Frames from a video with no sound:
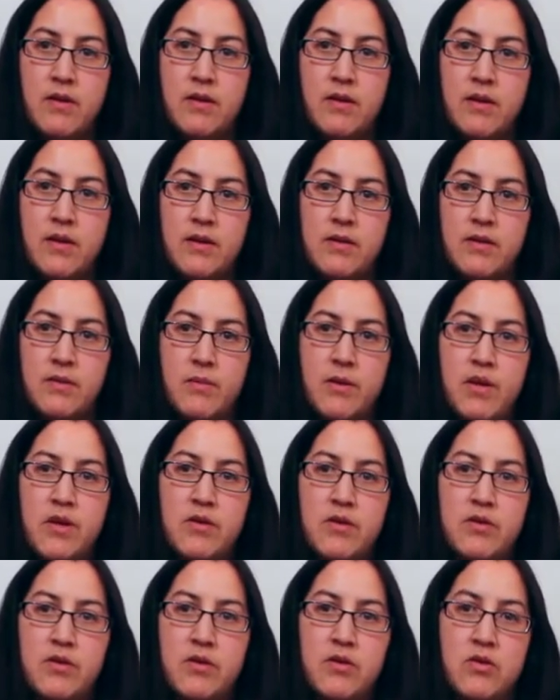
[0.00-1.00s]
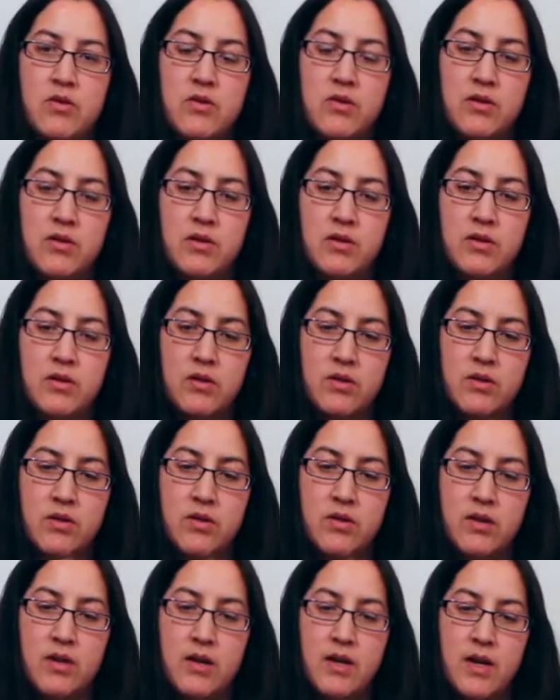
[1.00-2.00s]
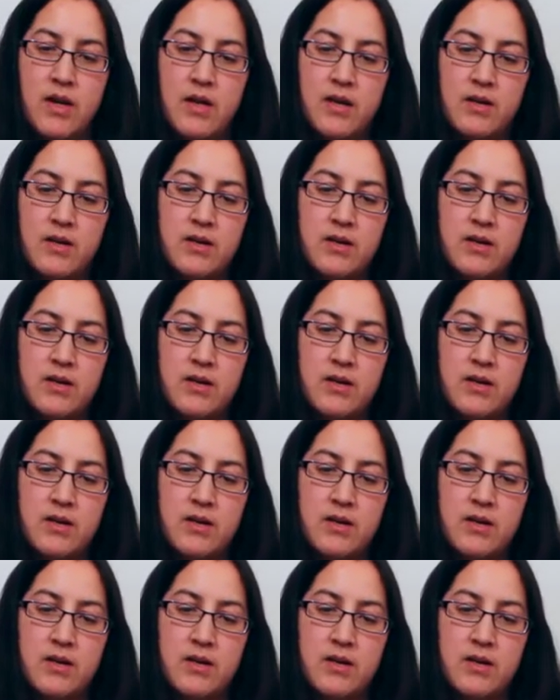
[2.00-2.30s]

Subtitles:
That's about as good as it's going to get.